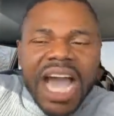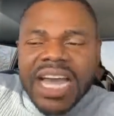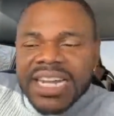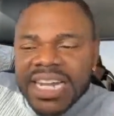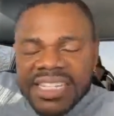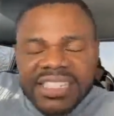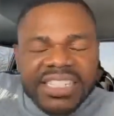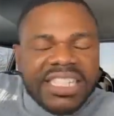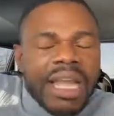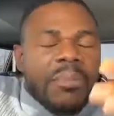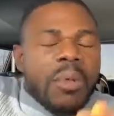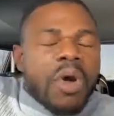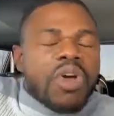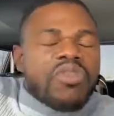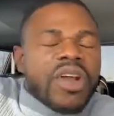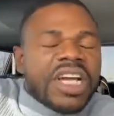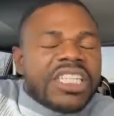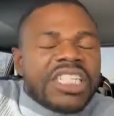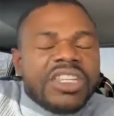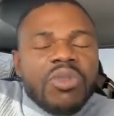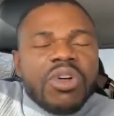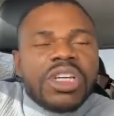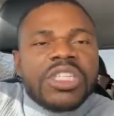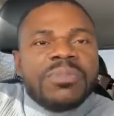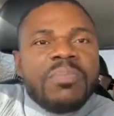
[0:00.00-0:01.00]
Ghana's
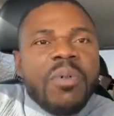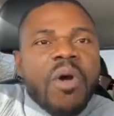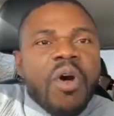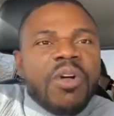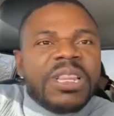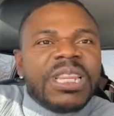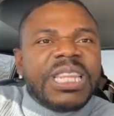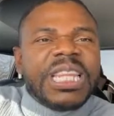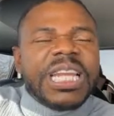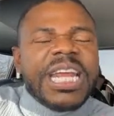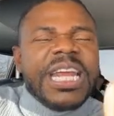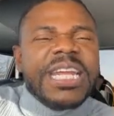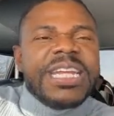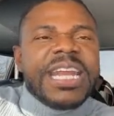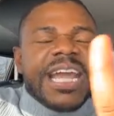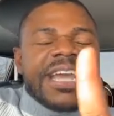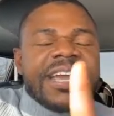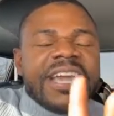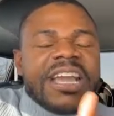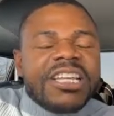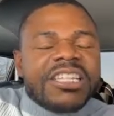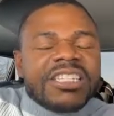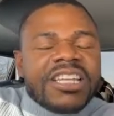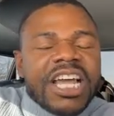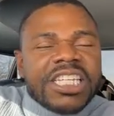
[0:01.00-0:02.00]
democracy was born. Three
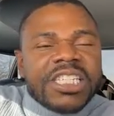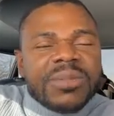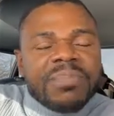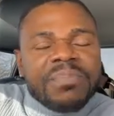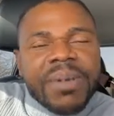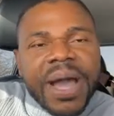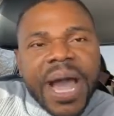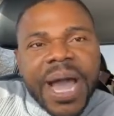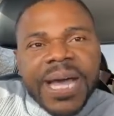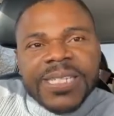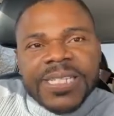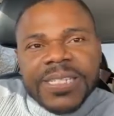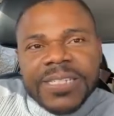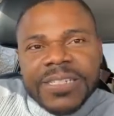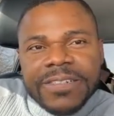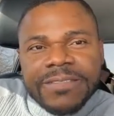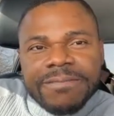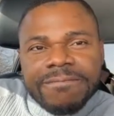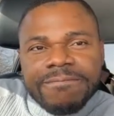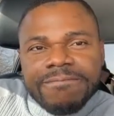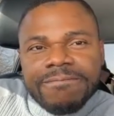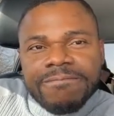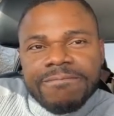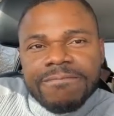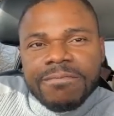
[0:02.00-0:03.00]
decades has
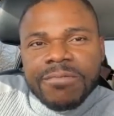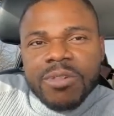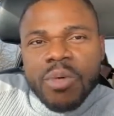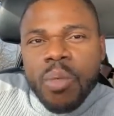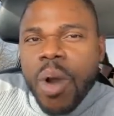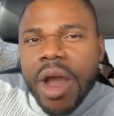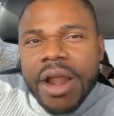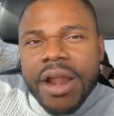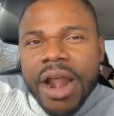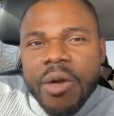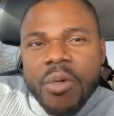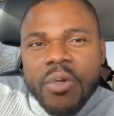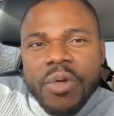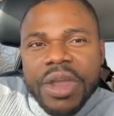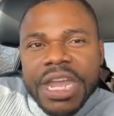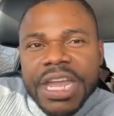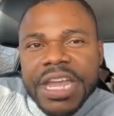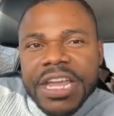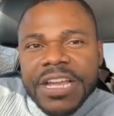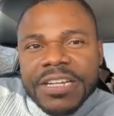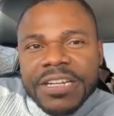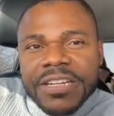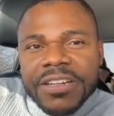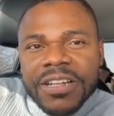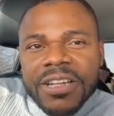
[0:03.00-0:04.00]
passed. Where are
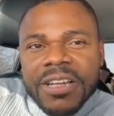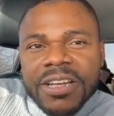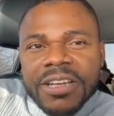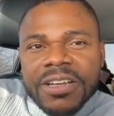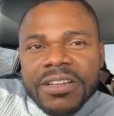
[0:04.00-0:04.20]
we?